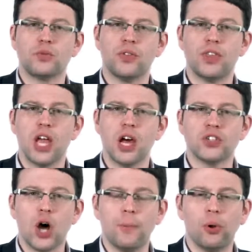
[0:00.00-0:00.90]
with the
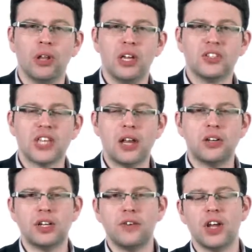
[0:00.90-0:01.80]
sample
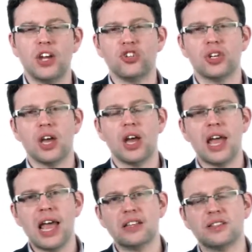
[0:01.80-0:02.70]
standard deviation
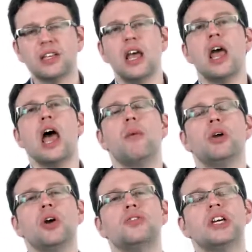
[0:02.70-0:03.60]
s. And
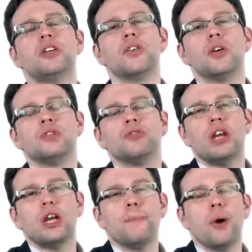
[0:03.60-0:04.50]
we noted those
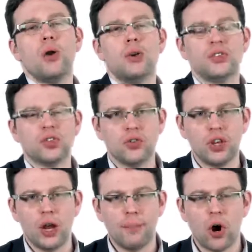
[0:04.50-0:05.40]
three components to
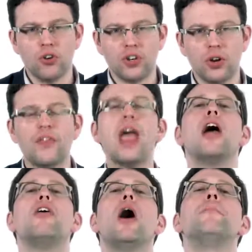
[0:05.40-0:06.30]
the margin of
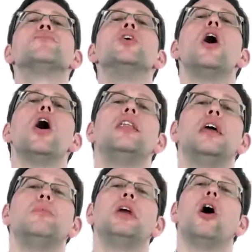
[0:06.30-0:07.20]
error,
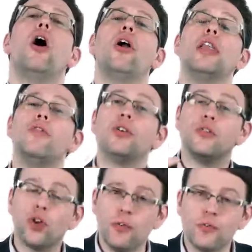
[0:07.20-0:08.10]
namely our level
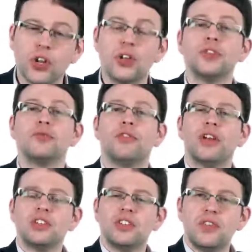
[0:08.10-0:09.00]
of confidence
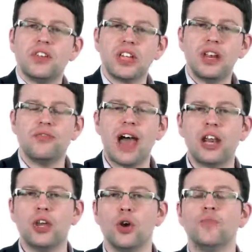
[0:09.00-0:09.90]
reflected in the z
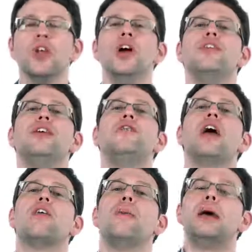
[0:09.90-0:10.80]
value, the
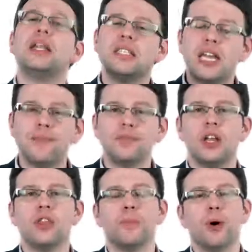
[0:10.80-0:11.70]
variability
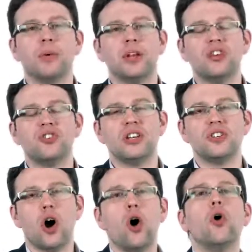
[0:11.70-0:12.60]
in the population as
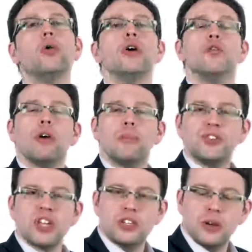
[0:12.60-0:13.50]
a whole
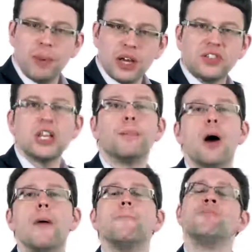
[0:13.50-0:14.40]
represented by
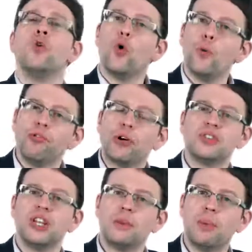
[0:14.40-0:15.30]
sigma, or
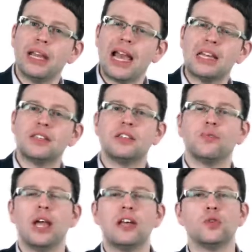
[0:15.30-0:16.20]
proxied by s if
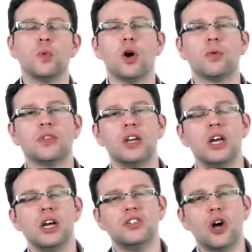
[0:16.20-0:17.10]
we had to work with the
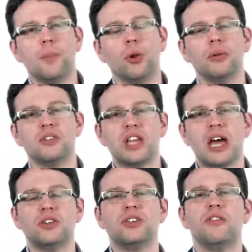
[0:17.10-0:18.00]
sample
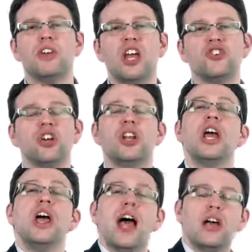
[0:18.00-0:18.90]
standard deviation,
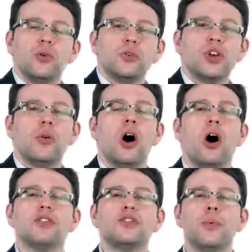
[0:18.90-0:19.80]
and also
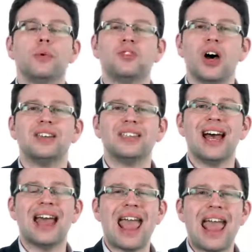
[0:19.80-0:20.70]
our sample size
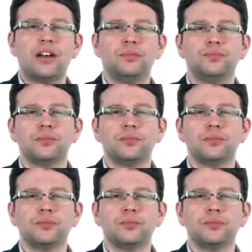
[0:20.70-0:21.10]
n.